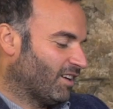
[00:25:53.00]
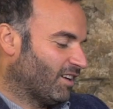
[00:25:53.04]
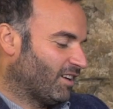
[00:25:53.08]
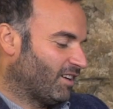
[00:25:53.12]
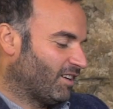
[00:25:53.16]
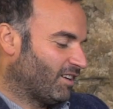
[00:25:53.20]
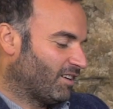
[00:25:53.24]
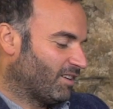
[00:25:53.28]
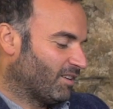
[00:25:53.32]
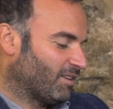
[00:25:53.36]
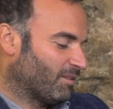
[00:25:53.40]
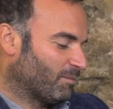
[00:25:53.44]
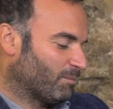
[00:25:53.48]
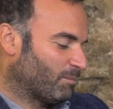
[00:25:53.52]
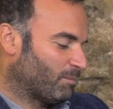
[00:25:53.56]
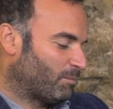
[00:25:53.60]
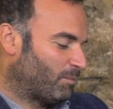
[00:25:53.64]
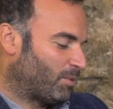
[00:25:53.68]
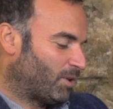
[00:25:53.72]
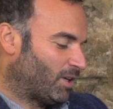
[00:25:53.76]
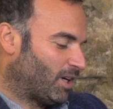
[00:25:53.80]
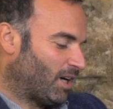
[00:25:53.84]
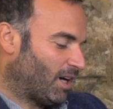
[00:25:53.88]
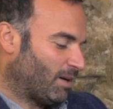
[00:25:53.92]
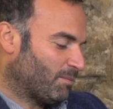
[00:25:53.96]
And
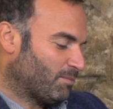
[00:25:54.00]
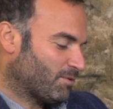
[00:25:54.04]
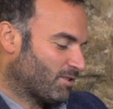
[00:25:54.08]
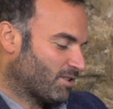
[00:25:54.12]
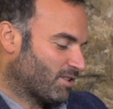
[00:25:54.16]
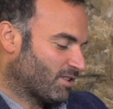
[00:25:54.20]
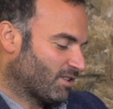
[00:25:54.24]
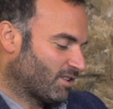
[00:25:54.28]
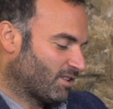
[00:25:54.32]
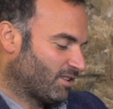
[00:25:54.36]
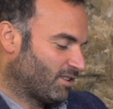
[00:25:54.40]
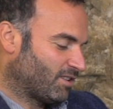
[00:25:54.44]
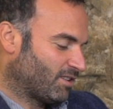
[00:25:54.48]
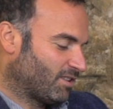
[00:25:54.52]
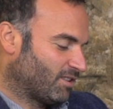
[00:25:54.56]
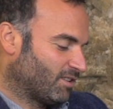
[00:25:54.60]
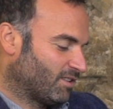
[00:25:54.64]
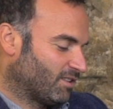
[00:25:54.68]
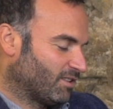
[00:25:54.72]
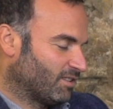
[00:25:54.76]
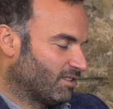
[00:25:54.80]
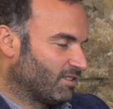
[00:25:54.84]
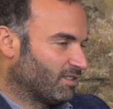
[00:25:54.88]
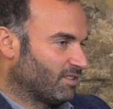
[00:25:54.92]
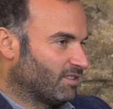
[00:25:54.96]
perhaps
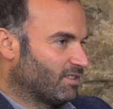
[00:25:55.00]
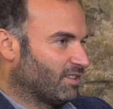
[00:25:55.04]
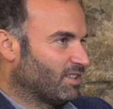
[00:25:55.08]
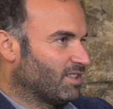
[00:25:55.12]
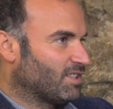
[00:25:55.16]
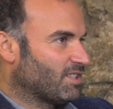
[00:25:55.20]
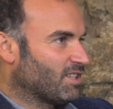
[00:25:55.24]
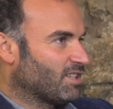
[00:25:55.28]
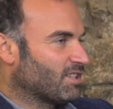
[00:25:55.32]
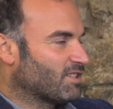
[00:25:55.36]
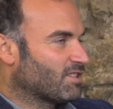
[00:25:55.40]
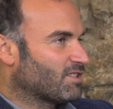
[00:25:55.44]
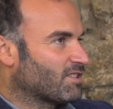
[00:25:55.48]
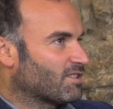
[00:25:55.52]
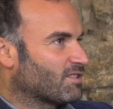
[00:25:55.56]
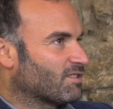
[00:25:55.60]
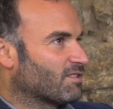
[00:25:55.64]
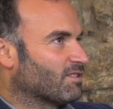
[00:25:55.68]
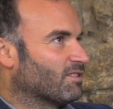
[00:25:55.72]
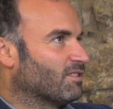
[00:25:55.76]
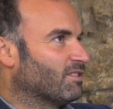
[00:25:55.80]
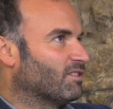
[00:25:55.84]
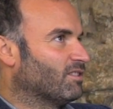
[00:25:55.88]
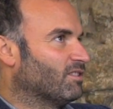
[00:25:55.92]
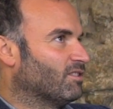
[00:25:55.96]
this is
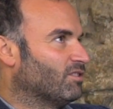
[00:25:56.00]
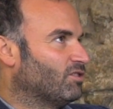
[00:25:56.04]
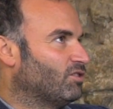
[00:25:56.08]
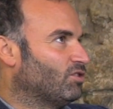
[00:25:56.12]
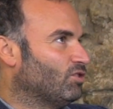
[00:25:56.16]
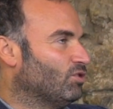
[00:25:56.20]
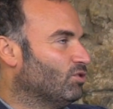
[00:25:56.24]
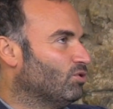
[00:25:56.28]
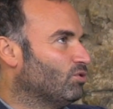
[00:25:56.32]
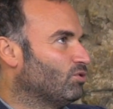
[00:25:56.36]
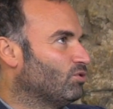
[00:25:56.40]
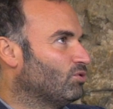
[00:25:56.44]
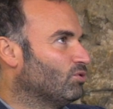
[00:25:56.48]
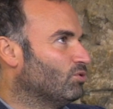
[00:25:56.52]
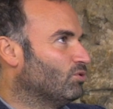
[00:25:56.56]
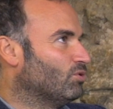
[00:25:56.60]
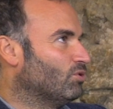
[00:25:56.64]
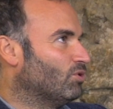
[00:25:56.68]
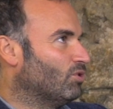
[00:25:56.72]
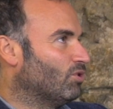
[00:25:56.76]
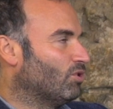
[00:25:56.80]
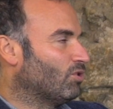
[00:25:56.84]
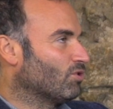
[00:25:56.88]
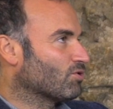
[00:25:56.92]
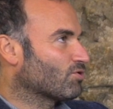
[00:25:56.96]
due
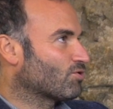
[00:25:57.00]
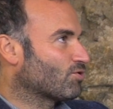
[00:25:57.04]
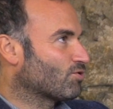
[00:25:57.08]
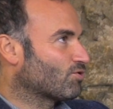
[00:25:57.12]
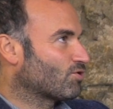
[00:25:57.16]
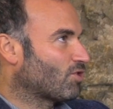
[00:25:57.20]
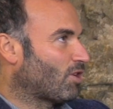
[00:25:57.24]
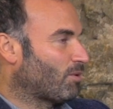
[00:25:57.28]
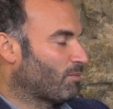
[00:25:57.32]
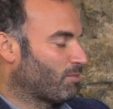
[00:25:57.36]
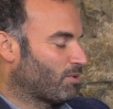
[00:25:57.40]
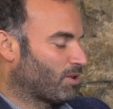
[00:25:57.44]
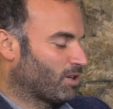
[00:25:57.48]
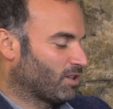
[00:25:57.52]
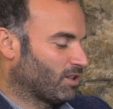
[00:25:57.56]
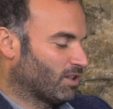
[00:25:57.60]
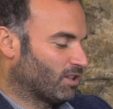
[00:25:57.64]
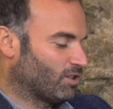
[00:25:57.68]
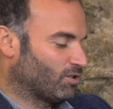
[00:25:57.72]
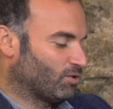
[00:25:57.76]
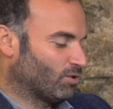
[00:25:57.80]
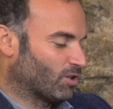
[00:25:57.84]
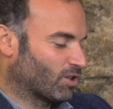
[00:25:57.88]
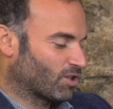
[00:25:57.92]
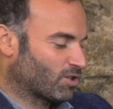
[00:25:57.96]
to also something
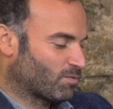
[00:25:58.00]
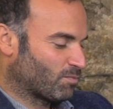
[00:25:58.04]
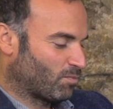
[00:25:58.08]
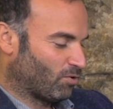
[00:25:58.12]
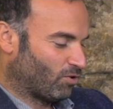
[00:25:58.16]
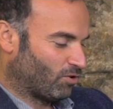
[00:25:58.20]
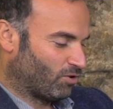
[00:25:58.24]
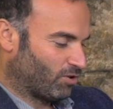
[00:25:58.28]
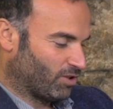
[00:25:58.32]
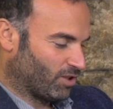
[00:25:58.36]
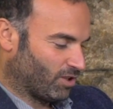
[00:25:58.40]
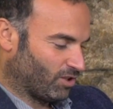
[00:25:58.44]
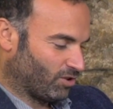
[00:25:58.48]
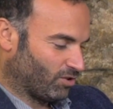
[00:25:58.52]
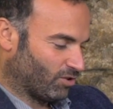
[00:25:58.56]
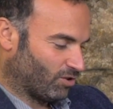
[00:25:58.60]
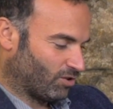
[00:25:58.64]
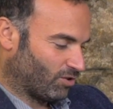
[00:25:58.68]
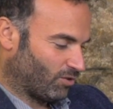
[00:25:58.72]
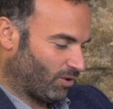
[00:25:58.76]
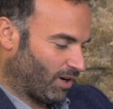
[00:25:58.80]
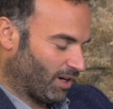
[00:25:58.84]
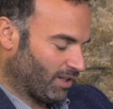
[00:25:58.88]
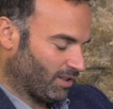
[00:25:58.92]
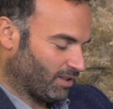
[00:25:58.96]
that you explore in
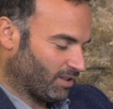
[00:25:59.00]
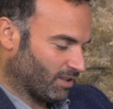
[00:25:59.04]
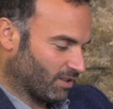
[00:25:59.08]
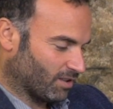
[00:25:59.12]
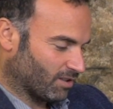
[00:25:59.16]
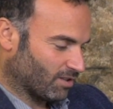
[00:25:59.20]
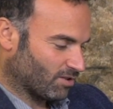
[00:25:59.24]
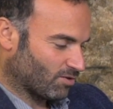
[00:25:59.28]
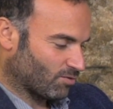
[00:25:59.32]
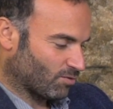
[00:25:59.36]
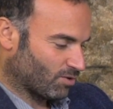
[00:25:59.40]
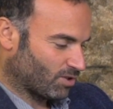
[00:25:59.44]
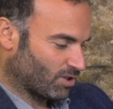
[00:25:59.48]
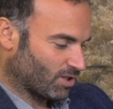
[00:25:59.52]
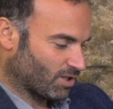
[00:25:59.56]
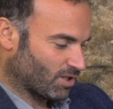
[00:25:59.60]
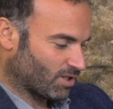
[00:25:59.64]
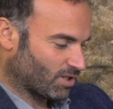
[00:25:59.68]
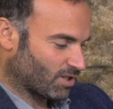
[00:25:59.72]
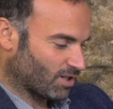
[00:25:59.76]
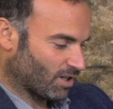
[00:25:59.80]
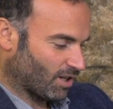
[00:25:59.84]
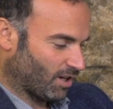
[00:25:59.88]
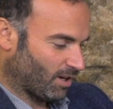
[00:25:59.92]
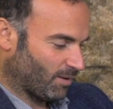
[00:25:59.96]
your writings, which
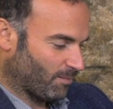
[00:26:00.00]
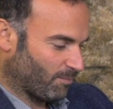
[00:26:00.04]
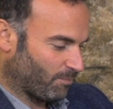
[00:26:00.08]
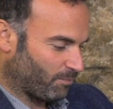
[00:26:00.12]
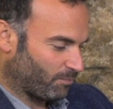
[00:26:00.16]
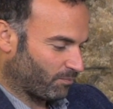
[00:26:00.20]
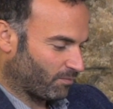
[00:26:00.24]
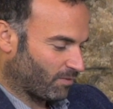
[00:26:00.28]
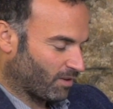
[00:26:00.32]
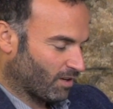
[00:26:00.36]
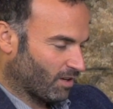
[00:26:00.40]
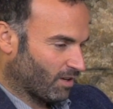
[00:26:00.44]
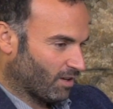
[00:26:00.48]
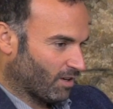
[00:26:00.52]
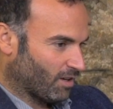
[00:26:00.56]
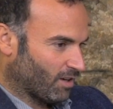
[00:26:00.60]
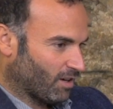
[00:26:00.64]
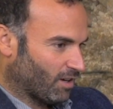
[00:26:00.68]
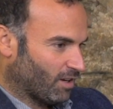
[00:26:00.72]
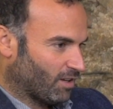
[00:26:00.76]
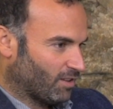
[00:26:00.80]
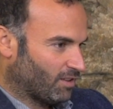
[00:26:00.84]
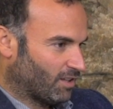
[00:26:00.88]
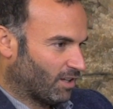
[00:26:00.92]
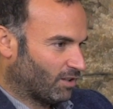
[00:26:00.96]
is
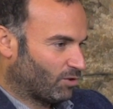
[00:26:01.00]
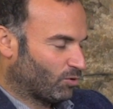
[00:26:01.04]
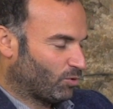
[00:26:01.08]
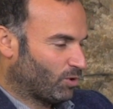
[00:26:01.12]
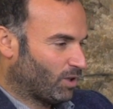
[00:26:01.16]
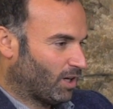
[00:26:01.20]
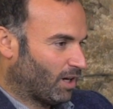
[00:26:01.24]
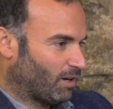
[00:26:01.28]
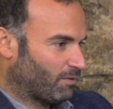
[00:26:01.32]
that we